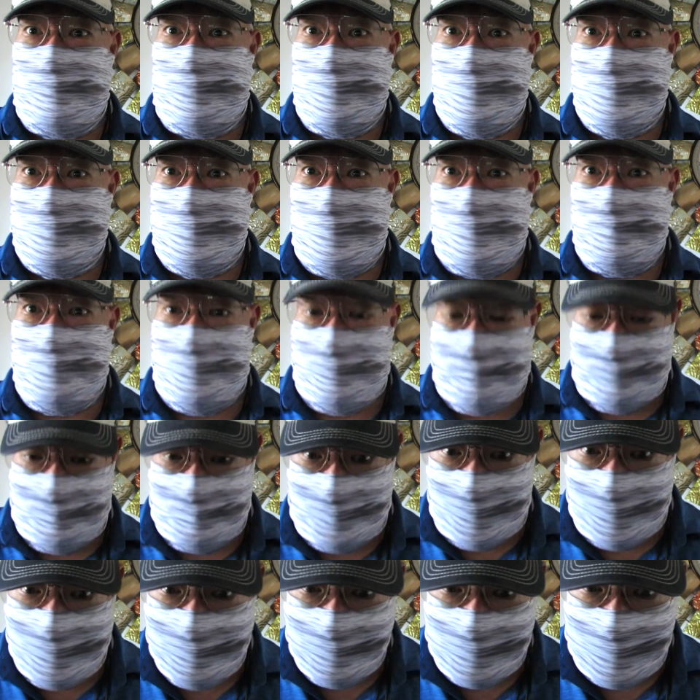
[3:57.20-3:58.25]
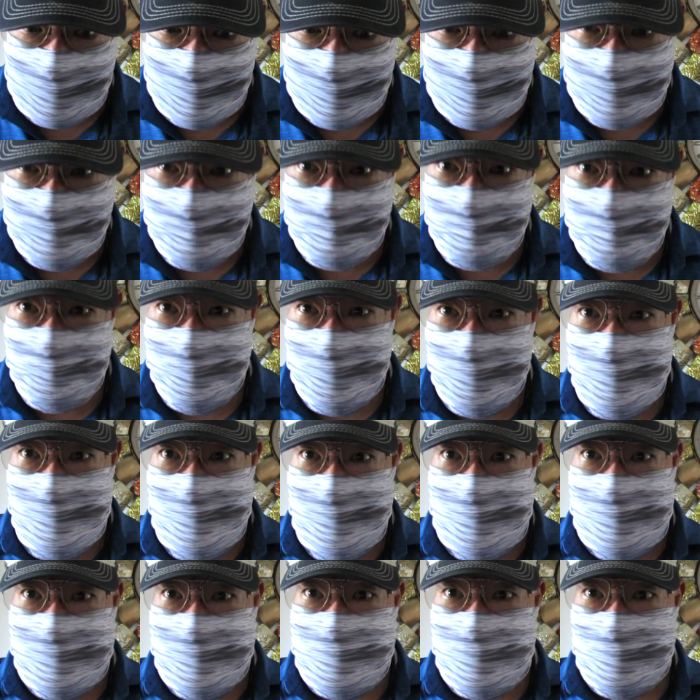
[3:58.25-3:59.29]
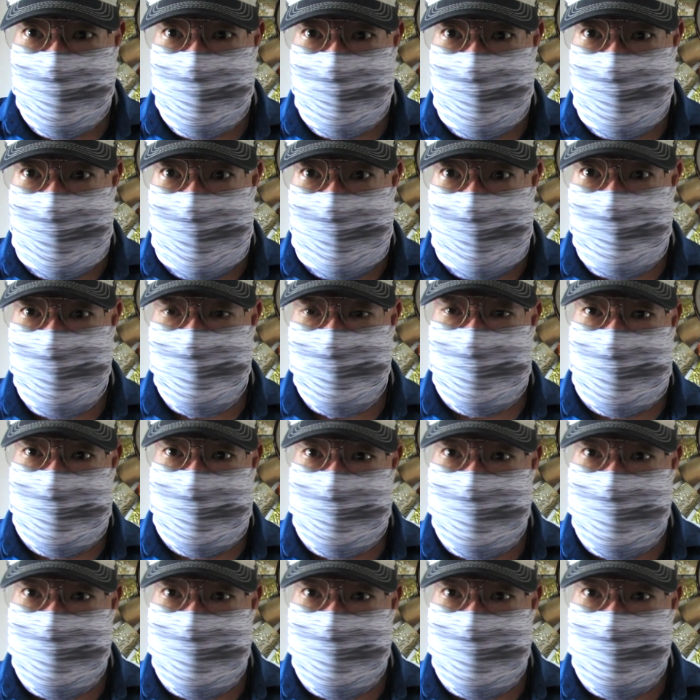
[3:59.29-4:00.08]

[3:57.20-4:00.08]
for example, if I bend down, it just so happens I